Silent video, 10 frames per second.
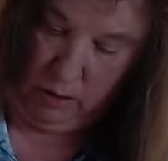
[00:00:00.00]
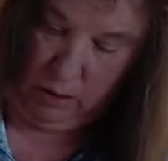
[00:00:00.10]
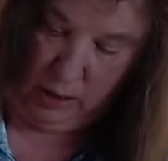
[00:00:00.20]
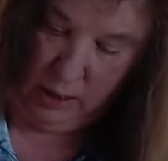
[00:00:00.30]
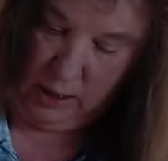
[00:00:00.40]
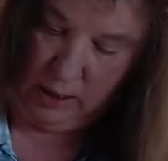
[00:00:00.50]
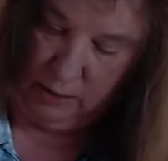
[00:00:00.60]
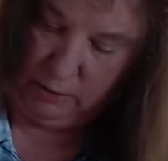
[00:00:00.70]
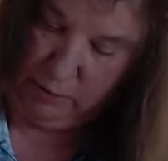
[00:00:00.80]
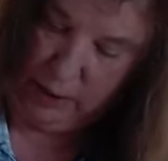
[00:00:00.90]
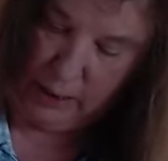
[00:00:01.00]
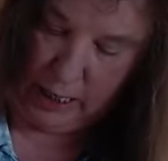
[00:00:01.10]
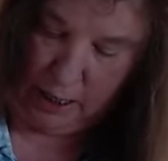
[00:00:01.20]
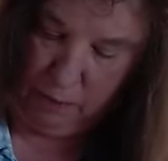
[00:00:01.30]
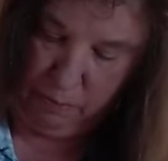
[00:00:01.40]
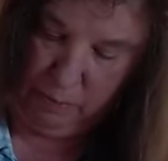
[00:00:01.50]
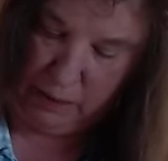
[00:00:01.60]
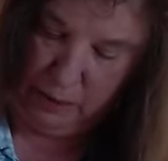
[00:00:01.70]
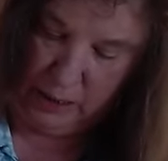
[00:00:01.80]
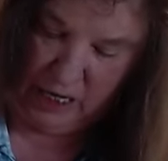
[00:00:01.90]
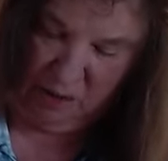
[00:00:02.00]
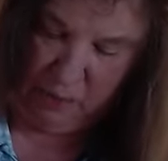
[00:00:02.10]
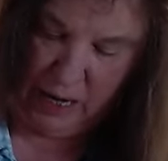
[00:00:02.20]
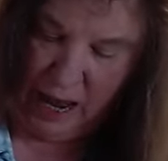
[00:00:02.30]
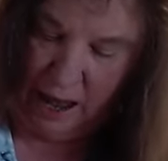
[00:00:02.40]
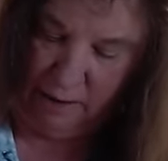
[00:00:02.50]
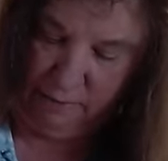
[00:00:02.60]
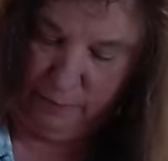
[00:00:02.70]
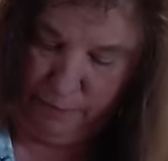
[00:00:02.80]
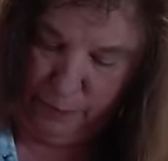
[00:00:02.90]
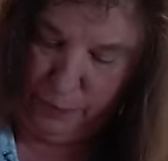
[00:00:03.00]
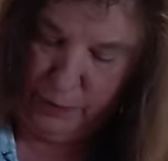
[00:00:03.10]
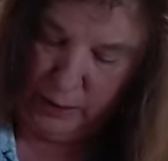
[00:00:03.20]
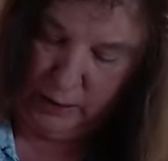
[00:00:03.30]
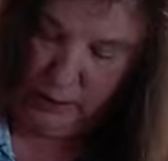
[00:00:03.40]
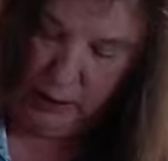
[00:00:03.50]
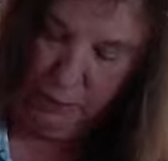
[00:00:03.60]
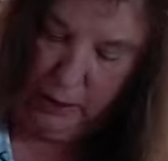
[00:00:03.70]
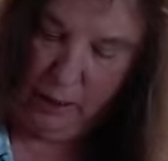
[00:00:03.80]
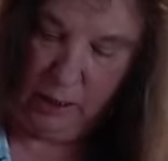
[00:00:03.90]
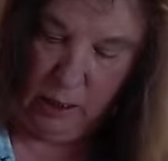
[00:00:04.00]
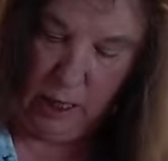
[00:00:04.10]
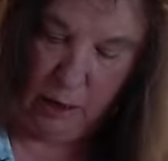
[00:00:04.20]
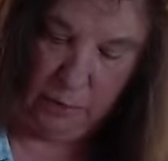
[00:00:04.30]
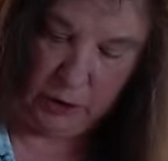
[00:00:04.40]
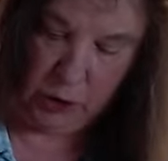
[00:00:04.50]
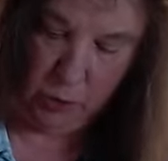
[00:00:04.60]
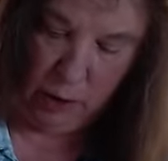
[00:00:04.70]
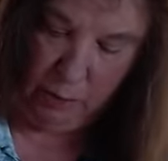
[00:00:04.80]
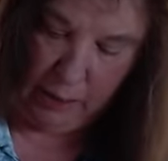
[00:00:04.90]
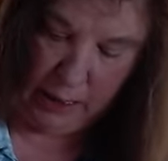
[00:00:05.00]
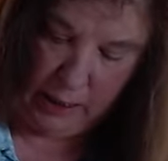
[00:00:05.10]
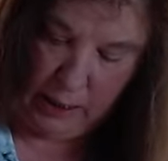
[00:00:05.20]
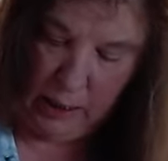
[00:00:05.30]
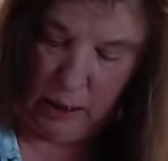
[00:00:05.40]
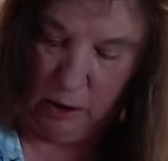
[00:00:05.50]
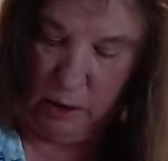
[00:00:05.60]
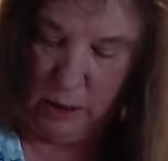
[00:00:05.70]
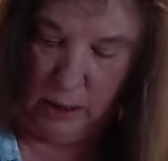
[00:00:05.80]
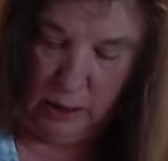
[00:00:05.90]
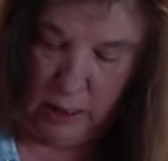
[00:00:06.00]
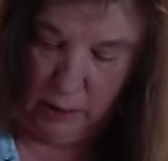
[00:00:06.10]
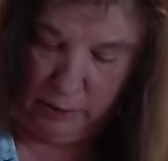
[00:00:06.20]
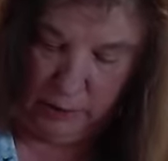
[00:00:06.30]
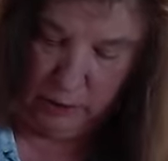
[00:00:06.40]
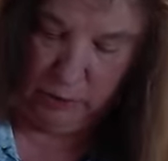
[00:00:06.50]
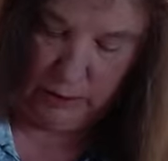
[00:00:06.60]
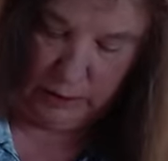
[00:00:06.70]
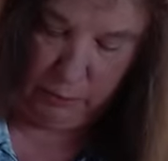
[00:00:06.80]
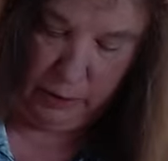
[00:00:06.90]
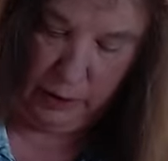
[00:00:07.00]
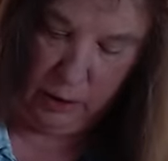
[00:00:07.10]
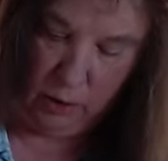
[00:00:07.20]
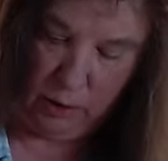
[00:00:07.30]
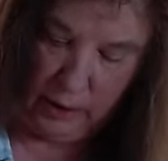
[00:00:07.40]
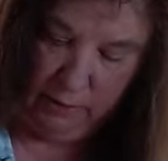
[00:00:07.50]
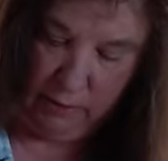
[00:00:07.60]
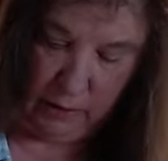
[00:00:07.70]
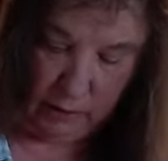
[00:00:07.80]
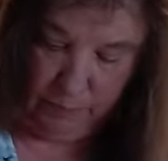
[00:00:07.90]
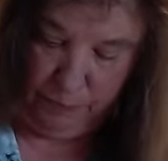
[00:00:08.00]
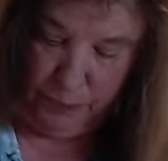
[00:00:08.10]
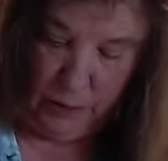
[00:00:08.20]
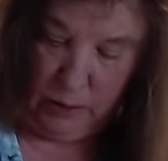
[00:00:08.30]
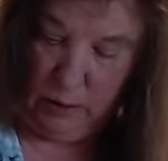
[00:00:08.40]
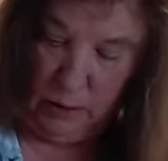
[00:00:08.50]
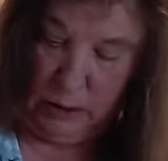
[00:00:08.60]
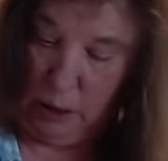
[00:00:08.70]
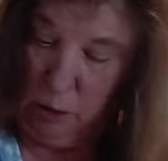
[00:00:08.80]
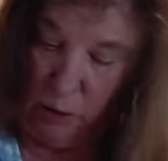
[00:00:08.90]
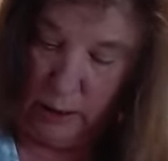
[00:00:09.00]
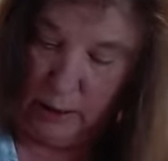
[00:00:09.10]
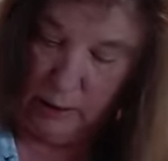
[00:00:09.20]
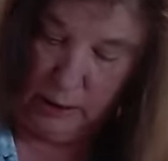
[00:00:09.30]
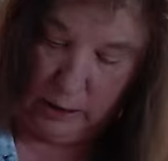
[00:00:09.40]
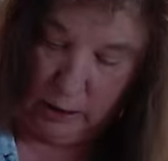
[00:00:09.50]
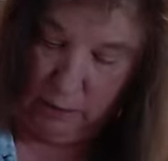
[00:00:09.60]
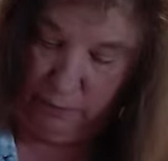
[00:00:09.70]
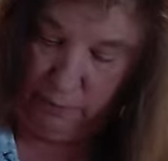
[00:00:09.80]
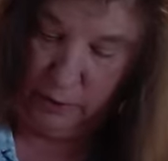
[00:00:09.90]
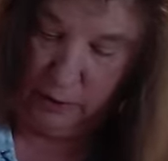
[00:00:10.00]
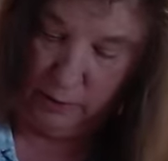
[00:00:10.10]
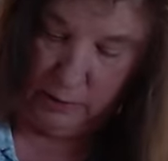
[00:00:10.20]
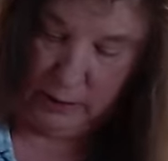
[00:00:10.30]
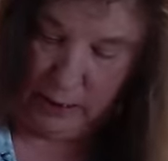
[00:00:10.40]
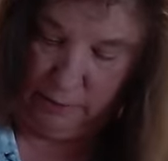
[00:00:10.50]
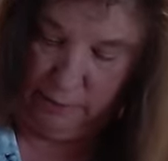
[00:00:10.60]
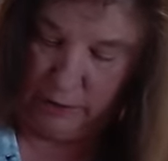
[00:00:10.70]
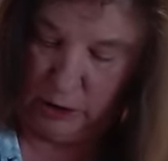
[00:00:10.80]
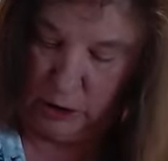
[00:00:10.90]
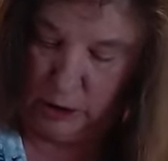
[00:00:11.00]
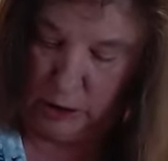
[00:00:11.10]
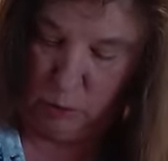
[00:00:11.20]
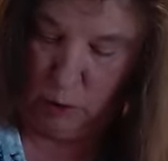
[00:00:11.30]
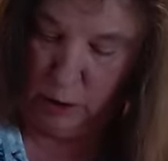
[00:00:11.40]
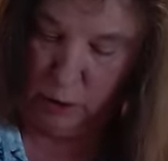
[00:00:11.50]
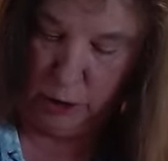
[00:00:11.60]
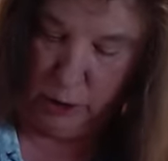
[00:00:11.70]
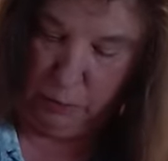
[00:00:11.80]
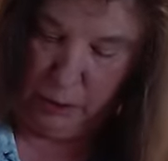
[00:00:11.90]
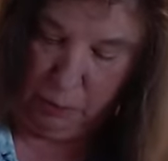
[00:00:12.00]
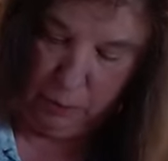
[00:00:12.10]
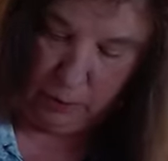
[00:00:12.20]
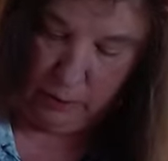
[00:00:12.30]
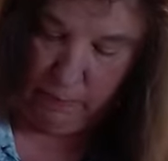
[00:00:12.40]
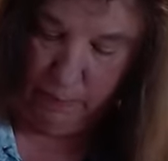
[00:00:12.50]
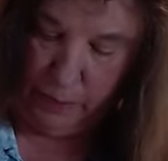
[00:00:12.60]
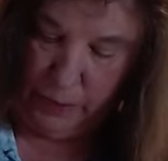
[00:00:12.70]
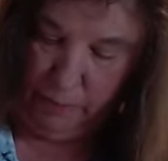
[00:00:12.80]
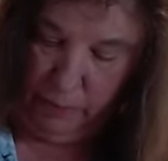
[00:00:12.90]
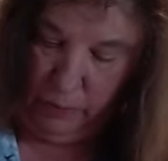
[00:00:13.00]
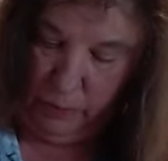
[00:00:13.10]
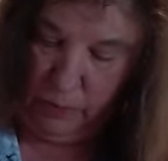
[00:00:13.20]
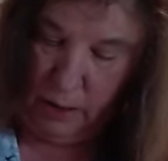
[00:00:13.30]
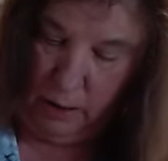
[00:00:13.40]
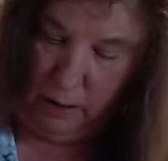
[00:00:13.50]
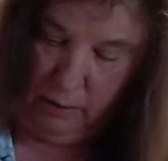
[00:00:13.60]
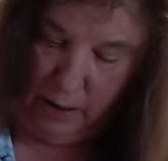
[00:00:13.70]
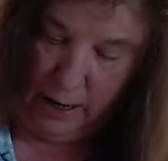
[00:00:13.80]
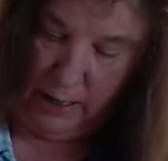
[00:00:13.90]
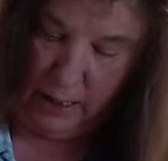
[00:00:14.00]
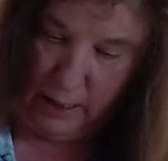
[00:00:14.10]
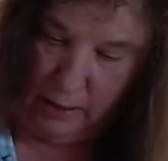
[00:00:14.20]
Yeah, that was about a cup, maybe a cup and a half. Depending on how much you want to make, you know, you can double this recipe or even lower it, you know, for say if it's just 1 or 2 people. Alrighty.